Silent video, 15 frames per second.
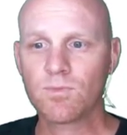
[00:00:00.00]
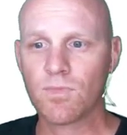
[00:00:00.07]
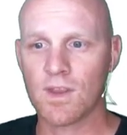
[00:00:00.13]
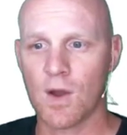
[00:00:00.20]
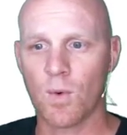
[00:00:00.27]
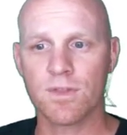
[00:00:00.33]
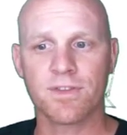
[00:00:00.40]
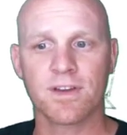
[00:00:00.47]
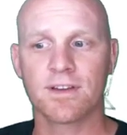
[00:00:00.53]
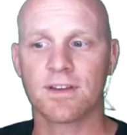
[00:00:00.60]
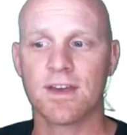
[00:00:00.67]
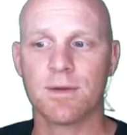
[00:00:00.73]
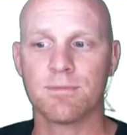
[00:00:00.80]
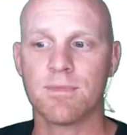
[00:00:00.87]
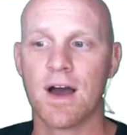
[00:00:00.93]
Now, one thing to
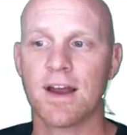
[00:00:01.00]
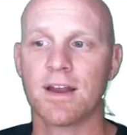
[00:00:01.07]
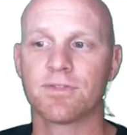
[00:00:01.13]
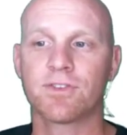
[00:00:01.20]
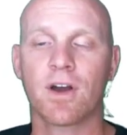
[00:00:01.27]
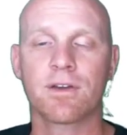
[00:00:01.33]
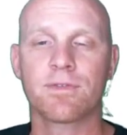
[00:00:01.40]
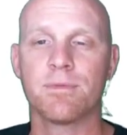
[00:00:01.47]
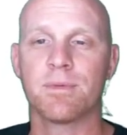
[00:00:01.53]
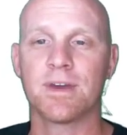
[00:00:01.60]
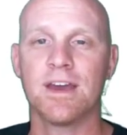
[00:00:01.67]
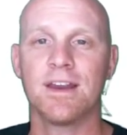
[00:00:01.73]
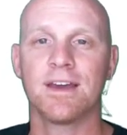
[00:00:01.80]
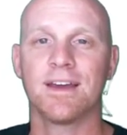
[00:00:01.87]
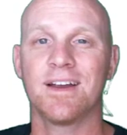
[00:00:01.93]
keep in mind, I've started from the
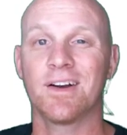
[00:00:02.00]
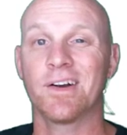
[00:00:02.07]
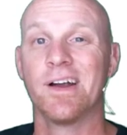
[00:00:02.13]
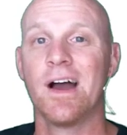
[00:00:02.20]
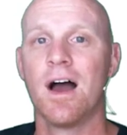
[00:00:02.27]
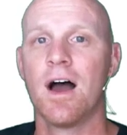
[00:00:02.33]
beginning here.